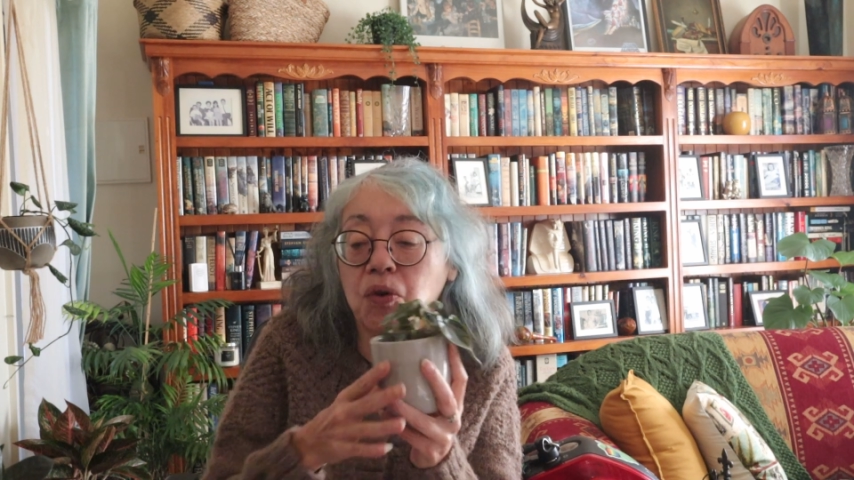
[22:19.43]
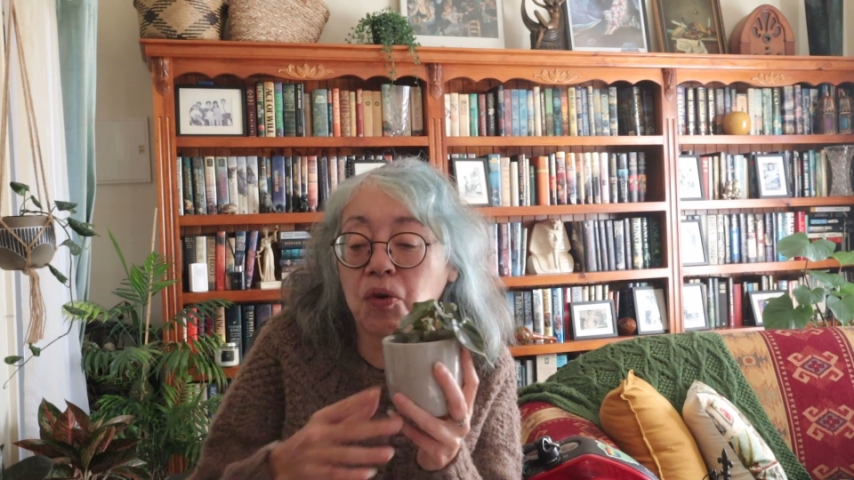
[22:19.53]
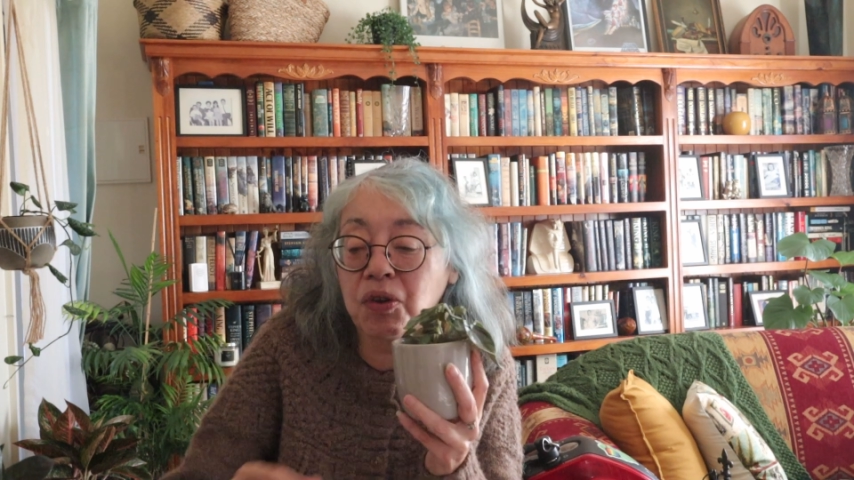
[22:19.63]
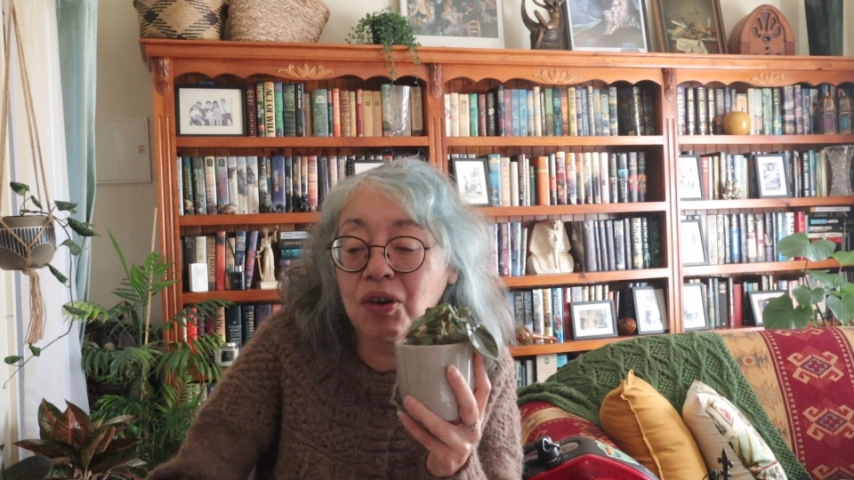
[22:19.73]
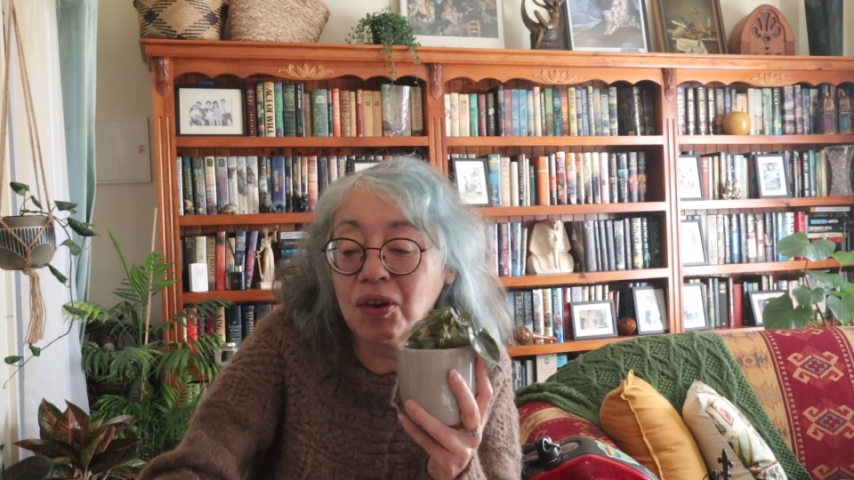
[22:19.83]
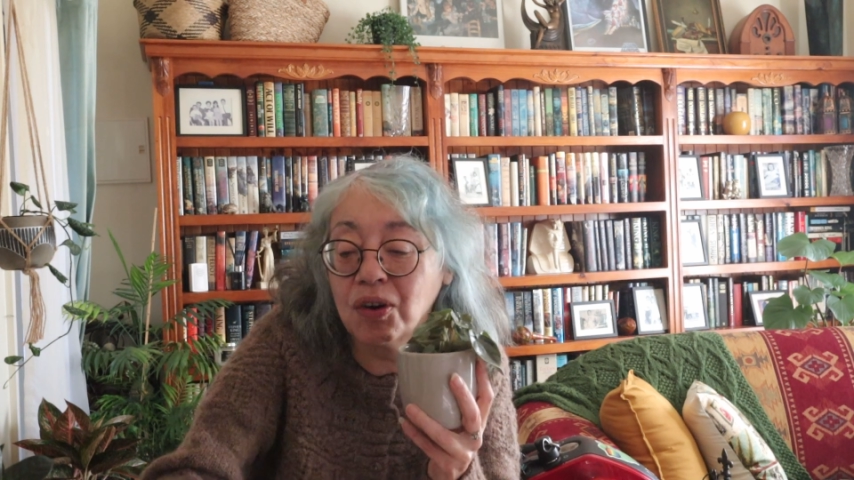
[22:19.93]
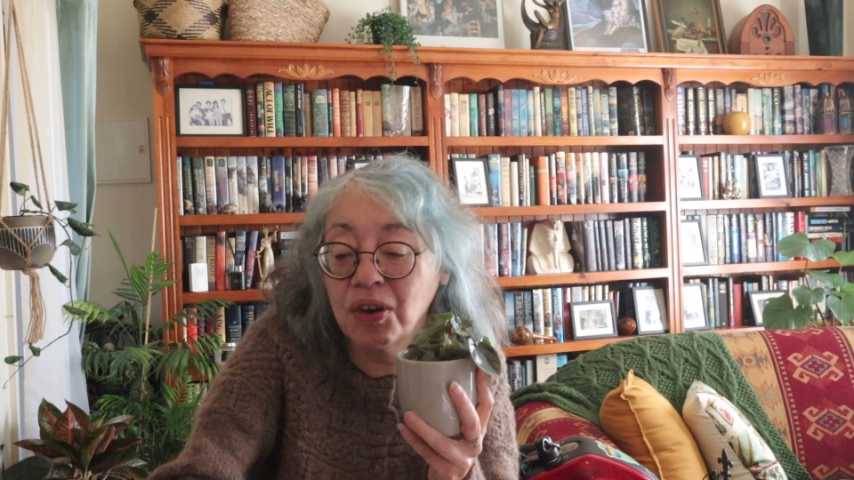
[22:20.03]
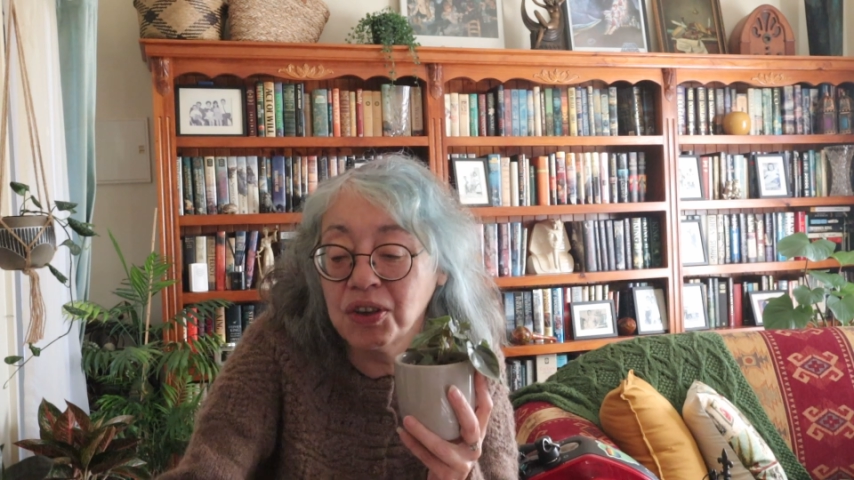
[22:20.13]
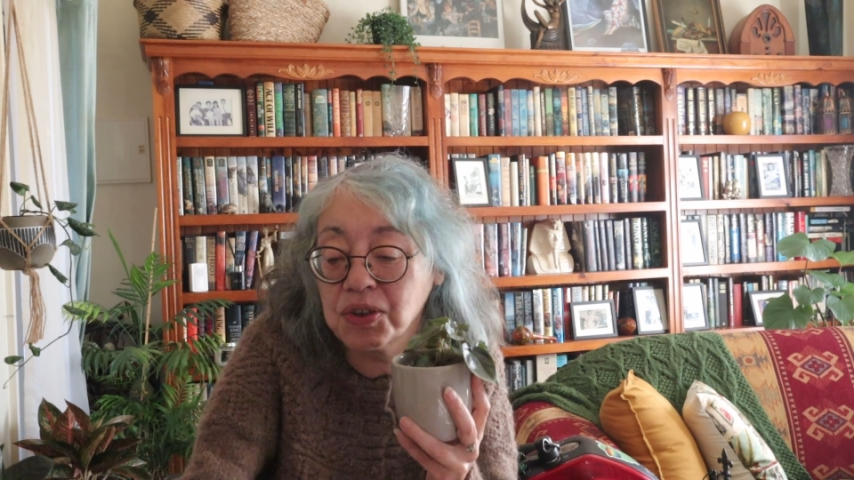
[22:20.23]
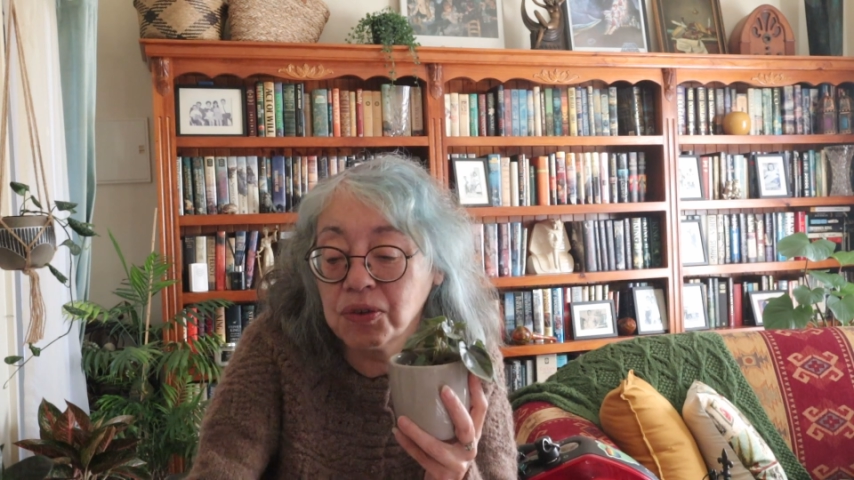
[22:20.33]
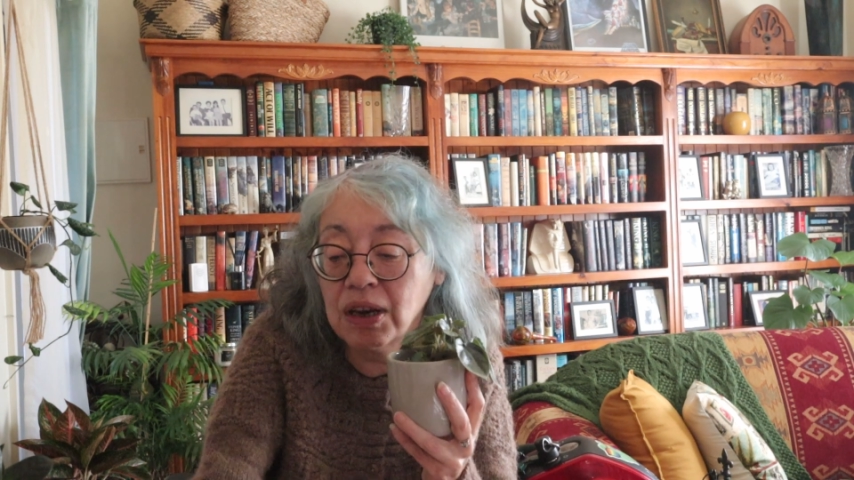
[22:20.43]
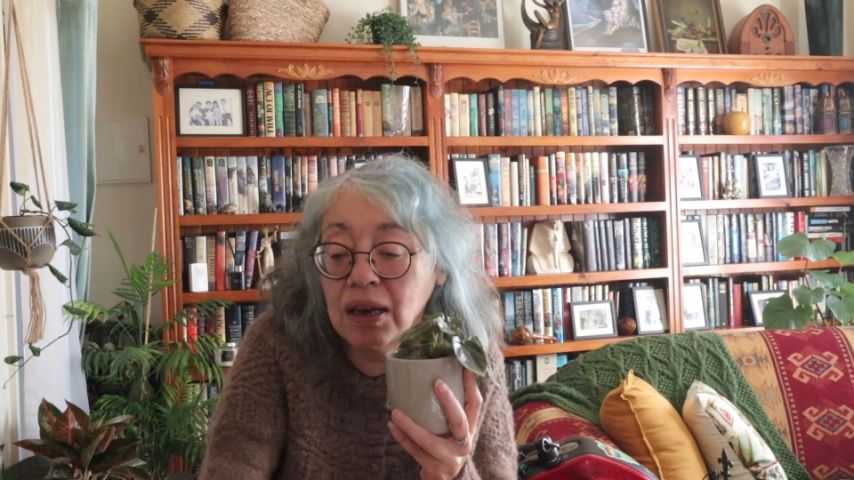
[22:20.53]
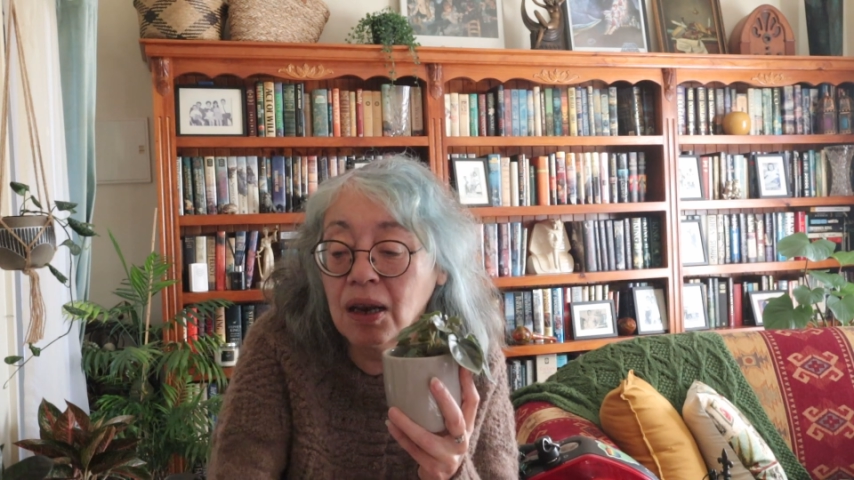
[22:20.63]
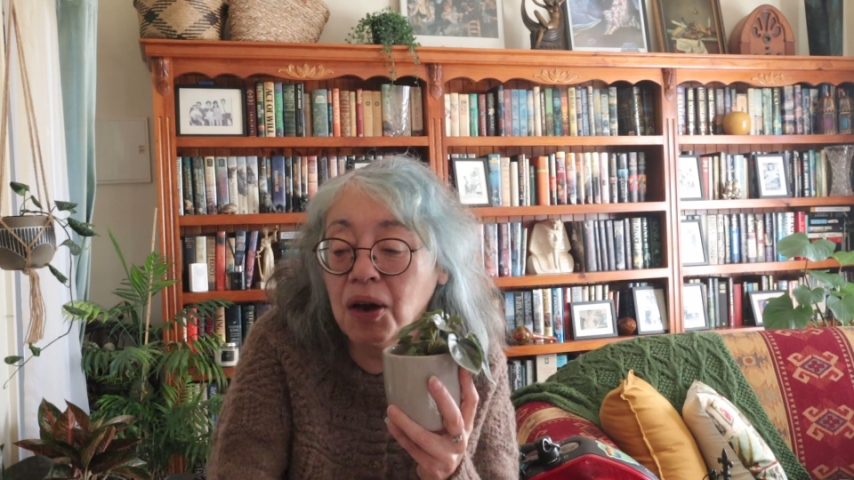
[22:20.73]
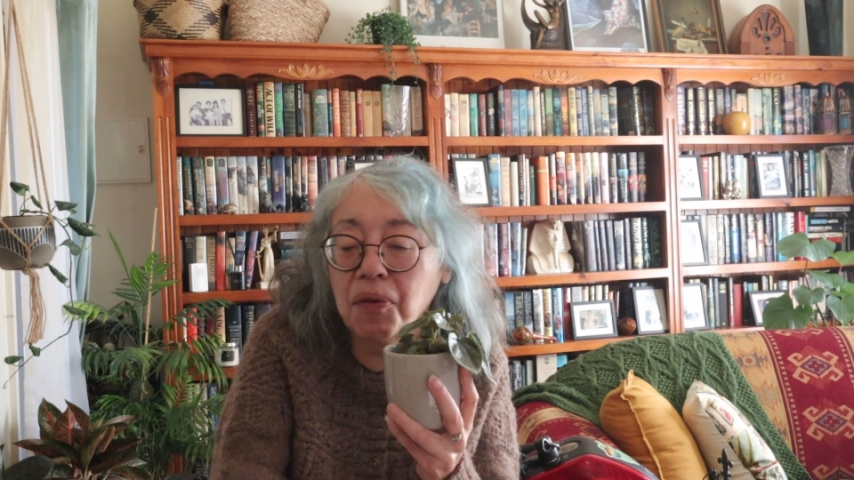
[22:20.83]
Westlake
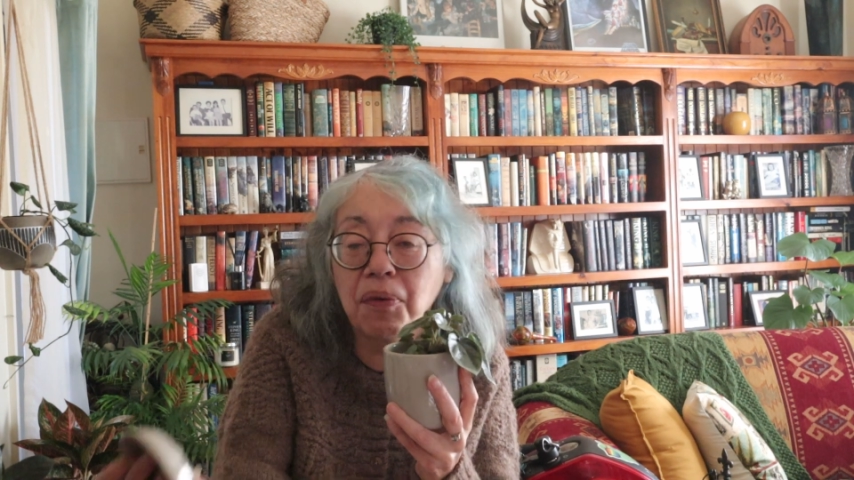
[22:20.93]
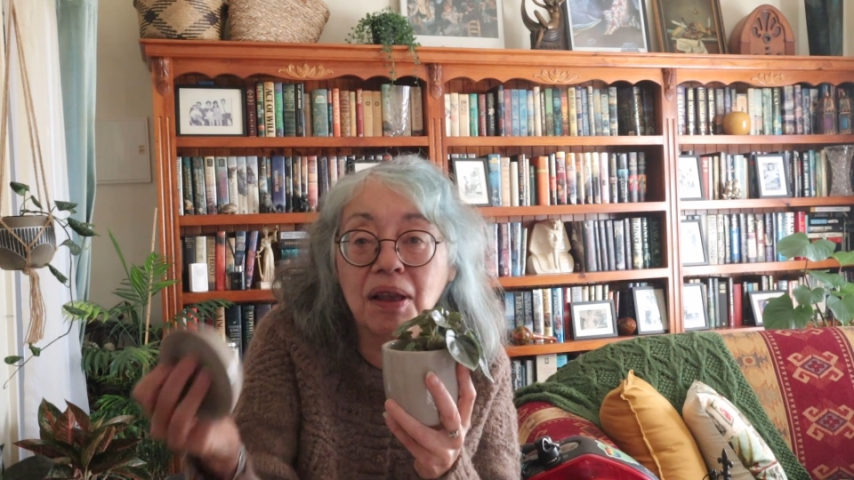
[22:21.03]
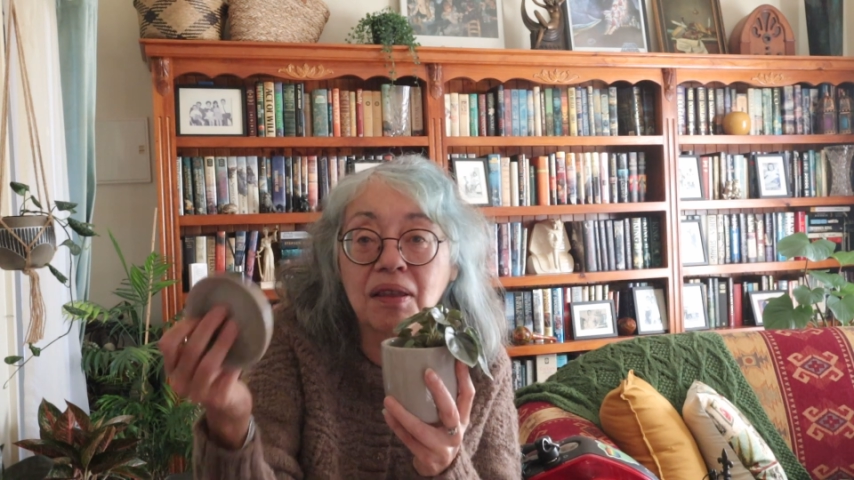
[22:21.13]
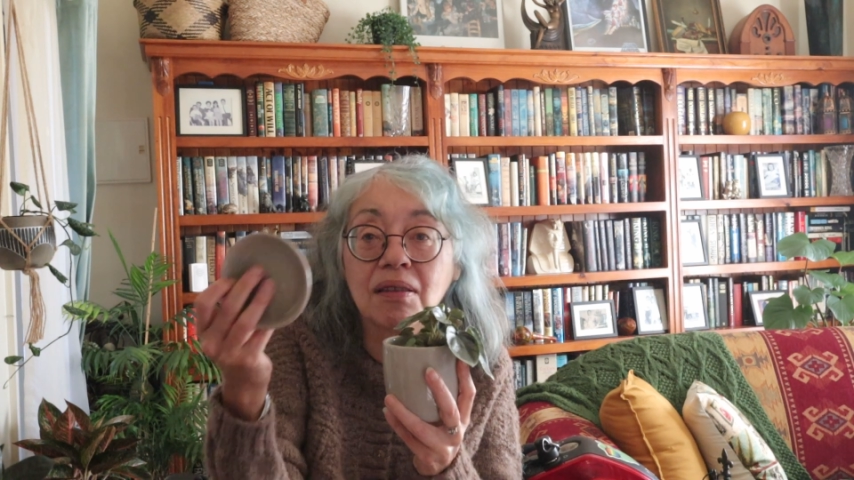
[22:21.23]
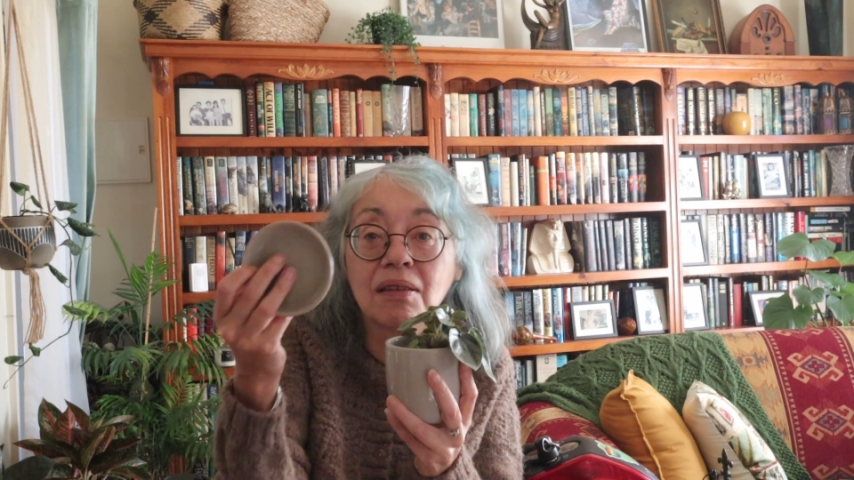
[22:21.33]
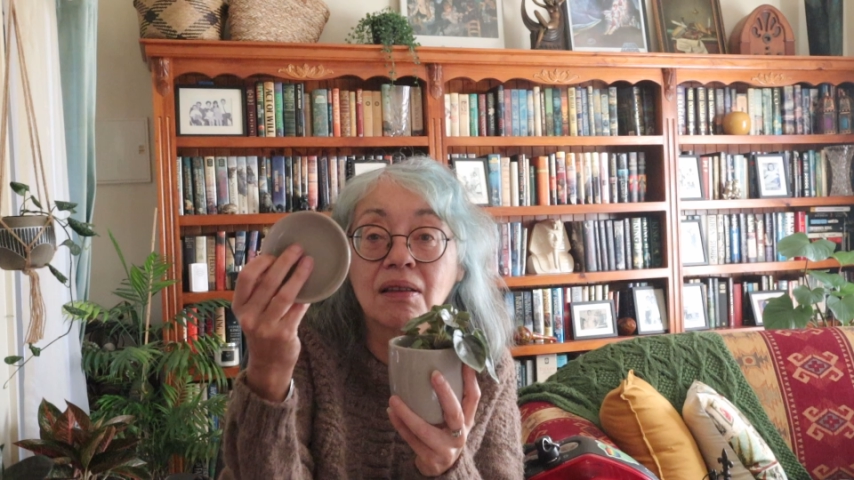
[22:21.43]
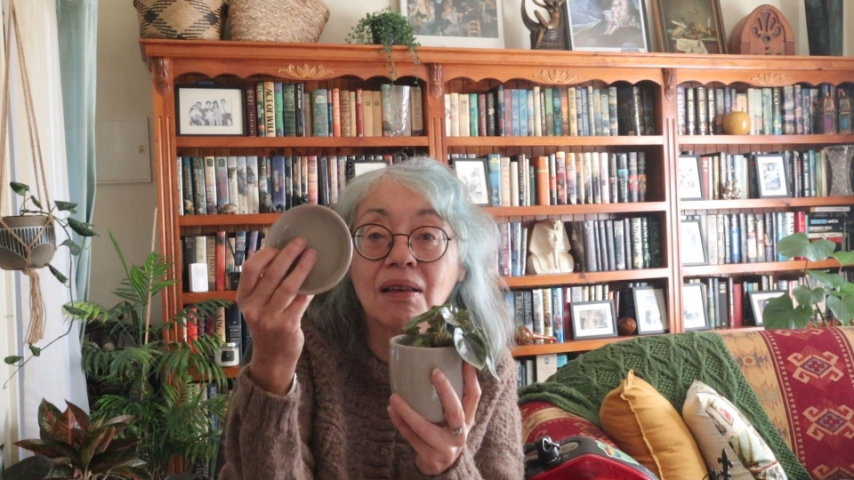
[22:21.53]
Nursery with